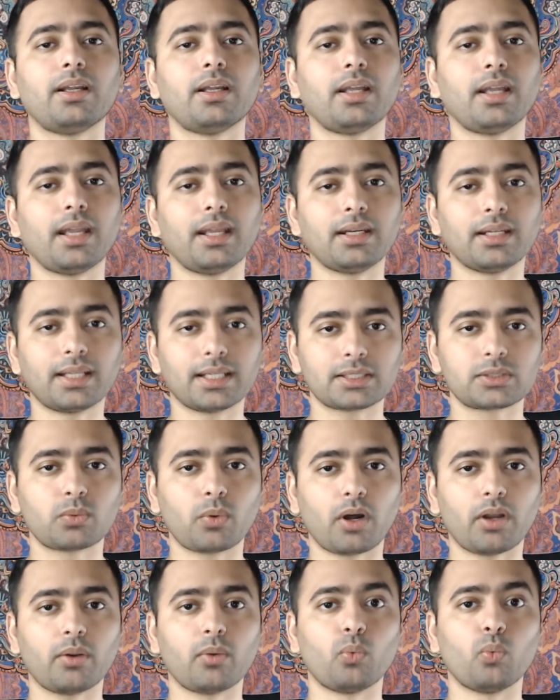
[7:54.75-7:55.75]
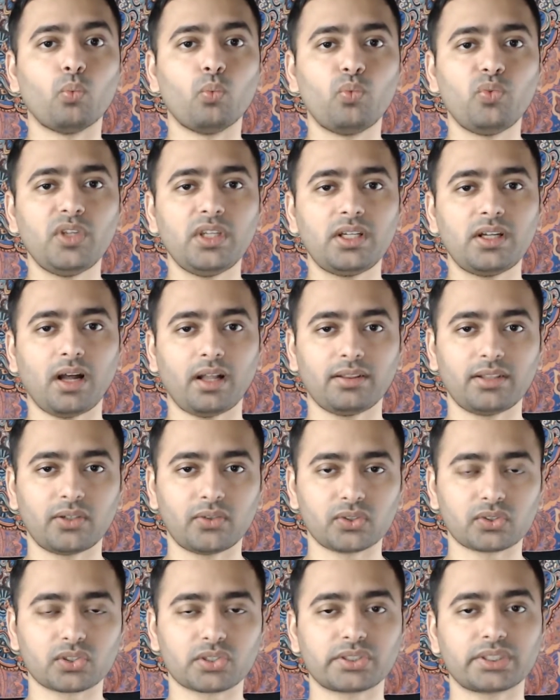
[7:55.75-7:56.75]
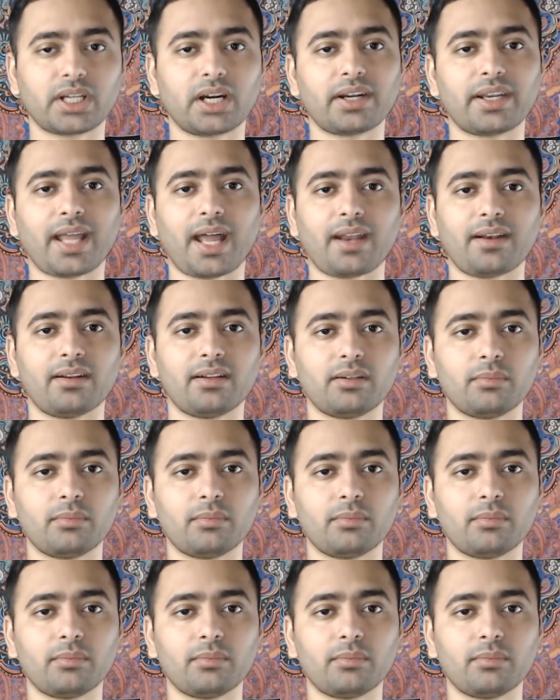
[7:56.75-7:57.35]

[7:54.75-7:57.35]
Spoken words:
And guess what? We got the results our dad did,